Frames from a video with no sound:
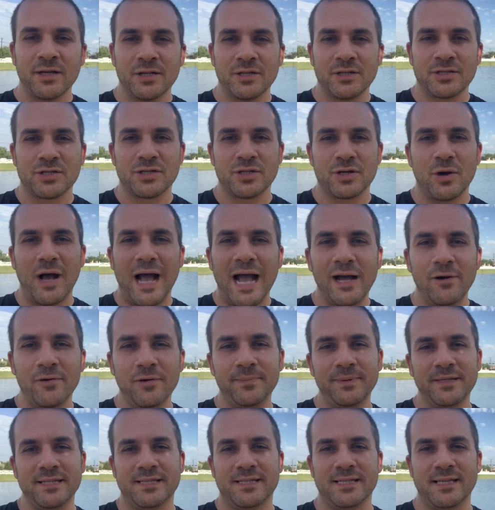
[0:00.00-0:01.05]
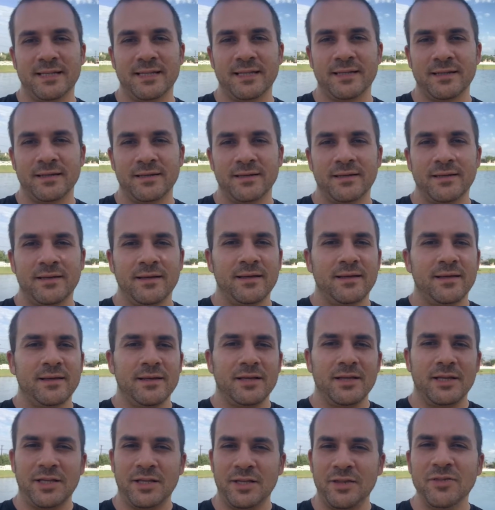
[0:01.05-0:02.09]
So I would be sitting
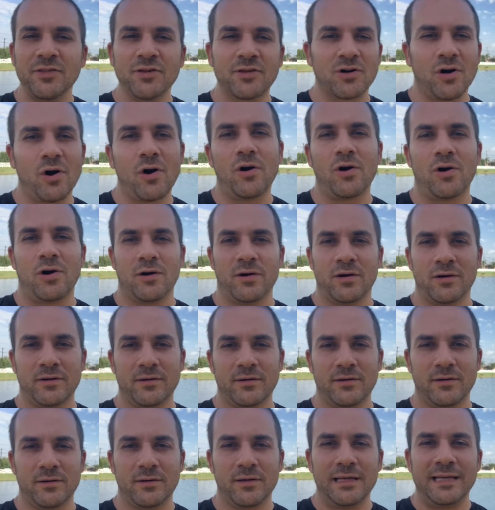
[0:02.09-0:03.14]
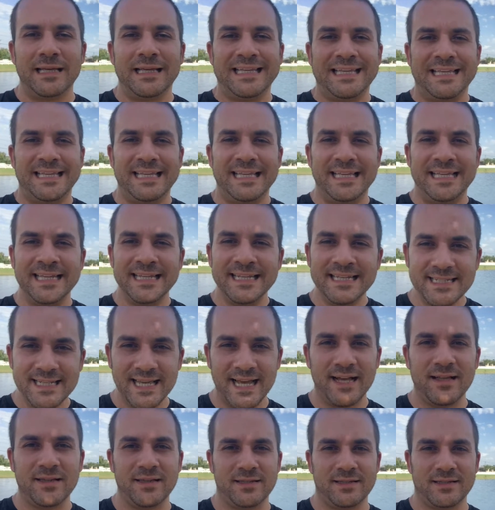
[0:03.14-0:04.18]
in the car in
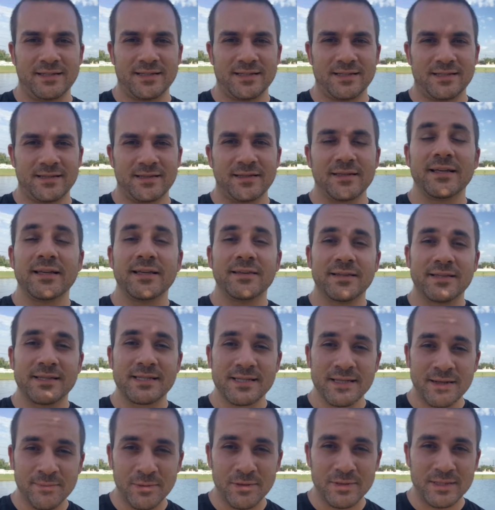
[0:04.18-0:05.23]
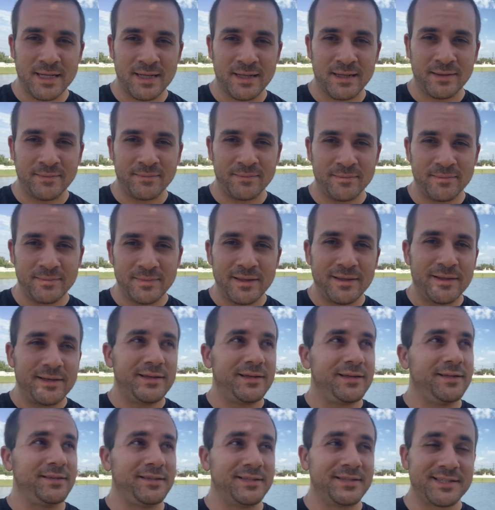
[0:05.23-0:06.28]
Dallas in the summertime
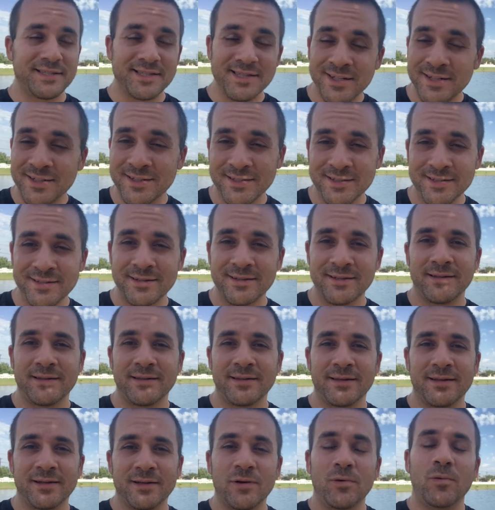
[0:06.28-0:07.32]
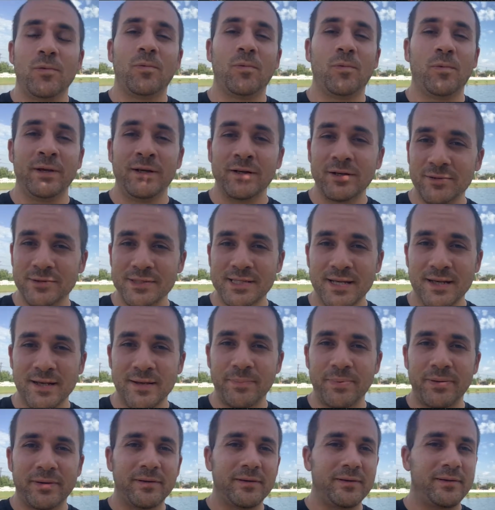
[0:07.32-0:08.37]
in the sun, windows
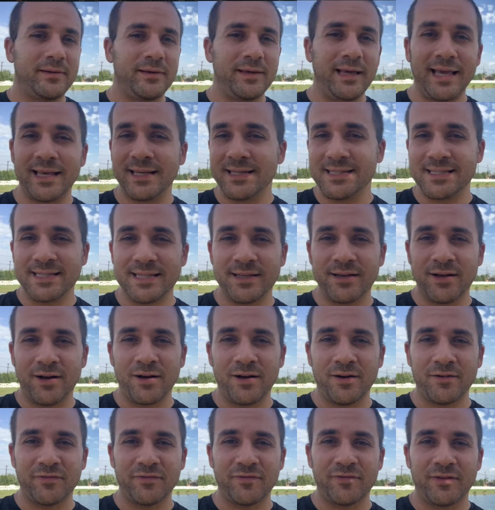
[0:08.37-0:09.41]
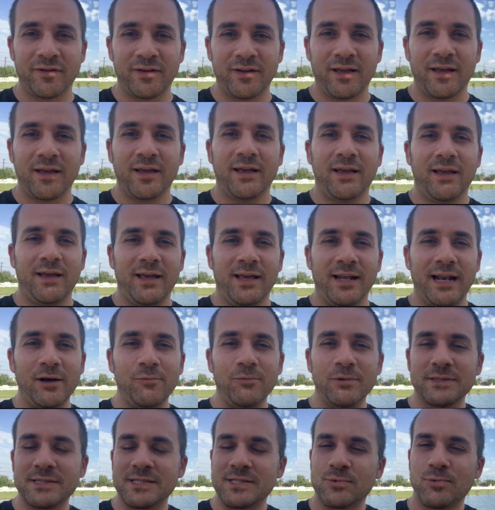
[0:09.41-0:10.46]
up, AC off, and I
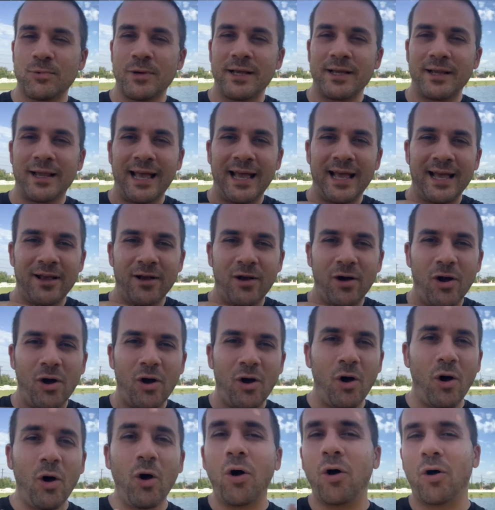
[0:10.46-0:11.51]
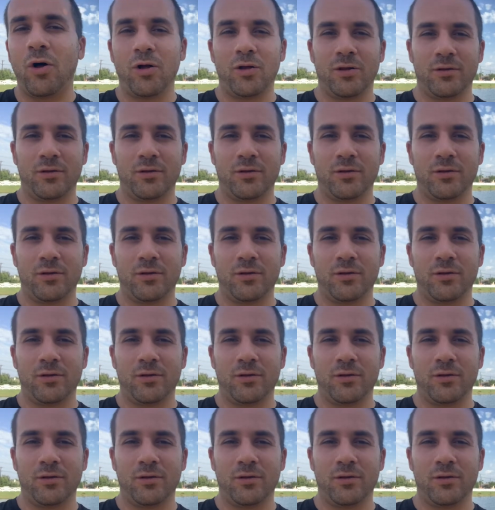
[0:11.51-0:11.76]
wouldn't sweat at all.